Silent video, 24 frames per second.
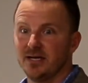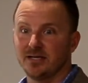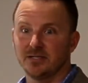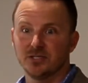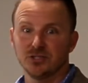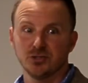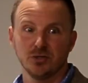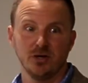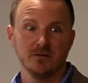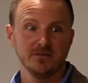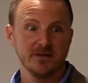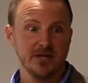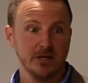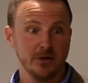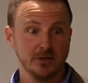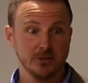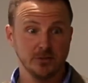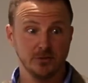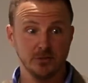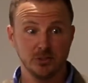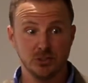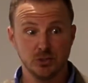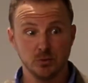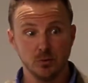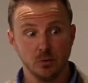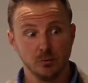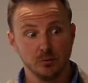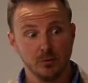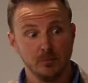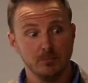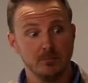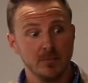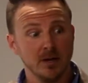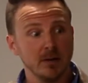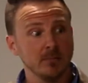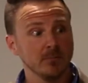I can show off character that you will
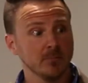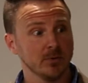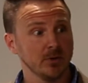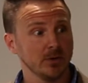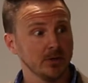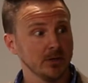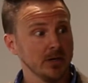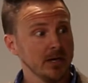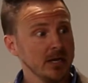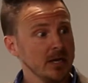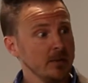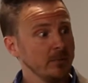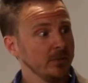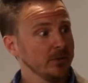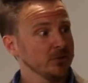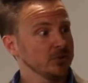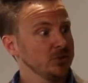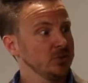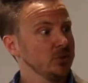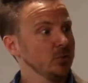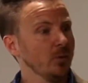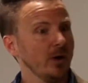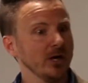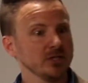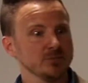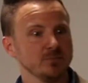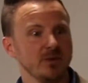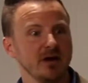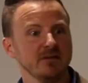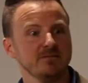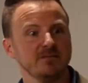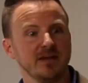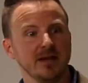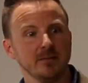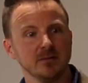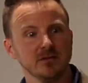remember because when you watch my
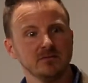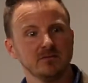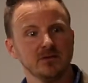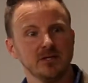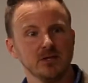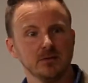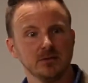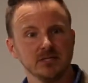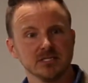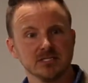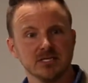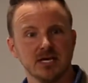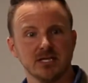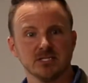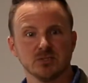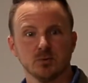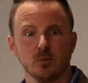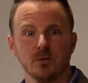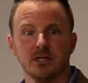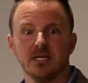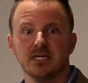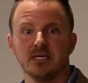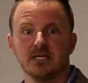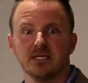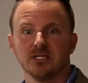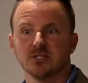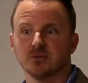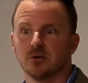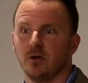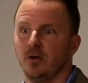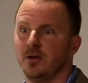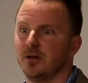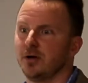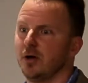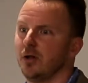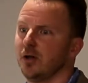family video and it's got 20 kids
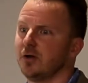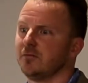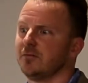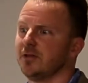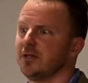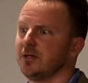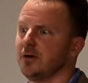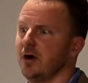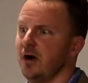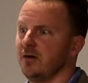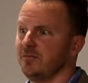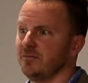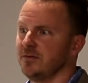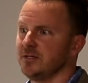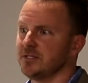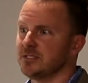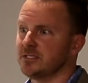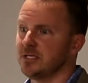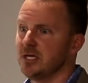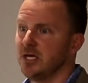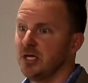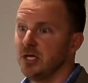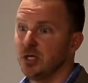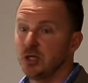crawling all over the office,